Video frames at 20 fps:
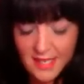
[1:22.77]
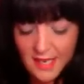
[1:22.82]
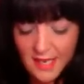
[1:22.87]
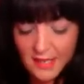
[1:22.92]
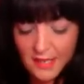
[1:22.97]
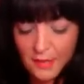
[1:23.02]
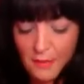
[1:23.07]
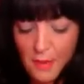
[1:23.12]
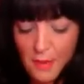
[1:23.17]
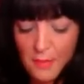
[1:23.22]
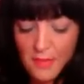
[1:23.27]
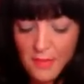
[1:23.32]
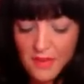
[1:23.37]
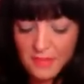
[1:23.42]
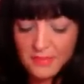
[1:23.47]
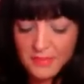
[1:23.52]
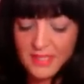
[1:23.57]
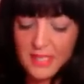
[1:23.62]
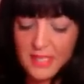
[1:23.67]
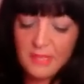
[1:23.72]
I can remember
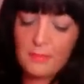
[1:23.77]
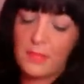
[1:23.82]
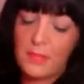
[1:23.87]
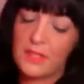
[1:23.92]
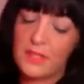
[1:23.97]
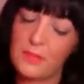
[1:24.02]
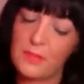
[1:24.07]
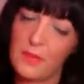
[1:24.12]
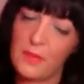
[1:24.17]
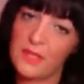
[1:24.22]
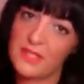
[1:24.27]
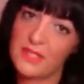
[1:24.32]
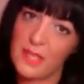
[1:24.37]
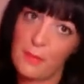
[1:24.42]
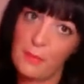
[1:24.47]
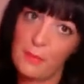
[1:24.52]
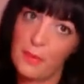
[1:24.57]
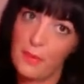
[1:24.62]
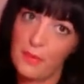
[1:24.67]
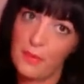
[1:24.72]
them sending me a small
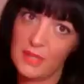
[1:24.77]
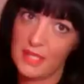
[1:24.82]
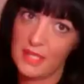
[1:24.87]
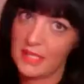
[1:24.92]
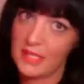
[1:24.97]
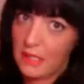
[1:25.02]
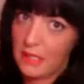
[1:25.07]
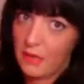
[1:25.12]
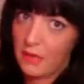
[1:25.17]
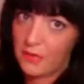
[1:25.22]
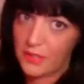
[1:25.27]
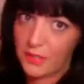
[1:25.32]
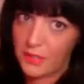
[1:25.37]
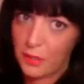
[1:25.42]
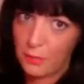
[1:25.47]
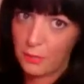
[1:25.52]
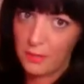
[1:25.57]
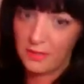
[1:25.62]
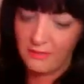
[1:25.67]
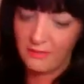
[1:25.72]
sample when this launched a
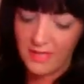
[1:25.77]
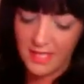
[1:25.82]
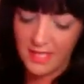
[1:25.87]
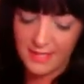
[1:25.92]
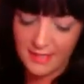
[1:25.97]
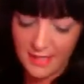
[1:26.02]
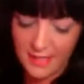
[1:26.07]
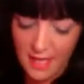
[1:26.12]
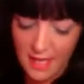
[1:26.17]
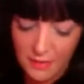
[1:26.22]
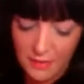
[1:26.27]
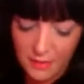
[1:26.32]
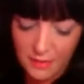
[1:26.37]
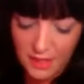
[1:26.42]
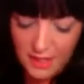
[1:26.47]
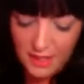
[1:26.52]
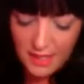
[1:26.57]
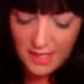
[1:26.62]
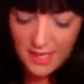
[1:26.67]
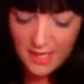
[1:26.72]
couple of years ago,
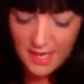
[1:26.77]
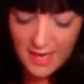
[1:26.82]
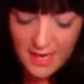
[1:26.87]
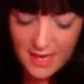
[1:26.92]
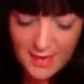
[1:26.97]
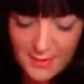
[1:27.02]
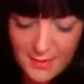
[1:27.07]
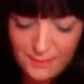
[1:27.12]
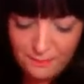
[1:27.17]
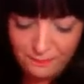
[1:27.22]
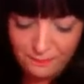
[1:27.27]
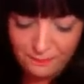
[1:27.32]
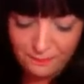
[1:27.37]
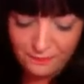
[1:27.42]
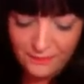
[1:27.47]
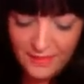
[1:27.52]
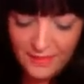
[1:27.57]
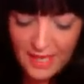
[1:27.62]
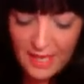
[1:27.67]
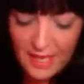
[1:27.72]
and
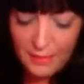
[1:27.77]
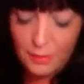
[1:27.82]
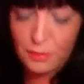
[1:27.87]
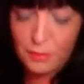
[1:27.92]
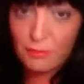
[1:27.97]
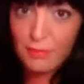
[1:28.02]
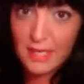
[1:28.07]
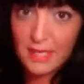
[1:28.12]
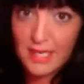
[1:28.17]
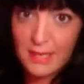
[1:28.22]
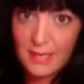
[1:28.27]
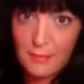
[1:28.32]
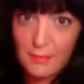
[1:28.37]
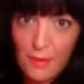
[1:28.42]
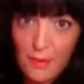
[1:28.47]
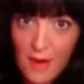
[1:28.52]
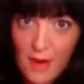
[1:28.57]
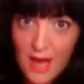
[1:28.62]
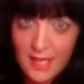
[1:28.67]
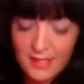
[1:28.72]
I was really
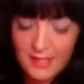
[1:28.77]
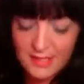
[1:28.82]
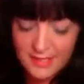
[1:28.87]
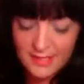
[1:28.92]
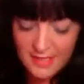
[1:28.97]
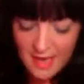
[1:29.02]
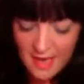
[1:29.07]
impressed.